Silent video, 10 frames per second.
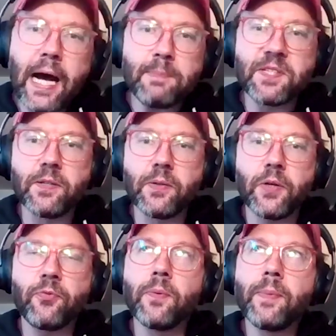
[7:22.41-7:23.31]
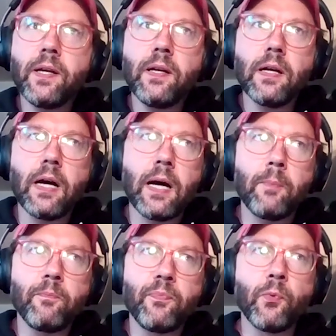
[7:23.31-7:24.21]
absolutely. For me,
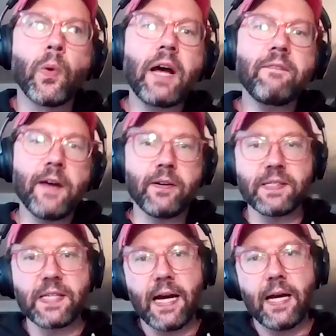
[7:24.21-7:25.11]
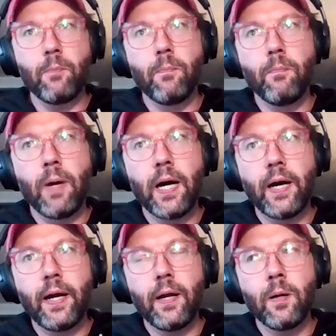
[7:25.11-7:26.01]
what I found is that
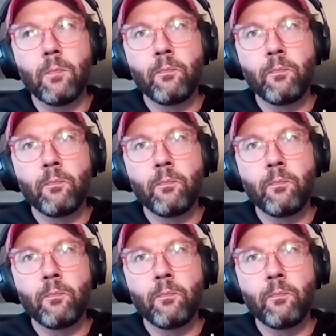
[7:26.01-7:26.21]
my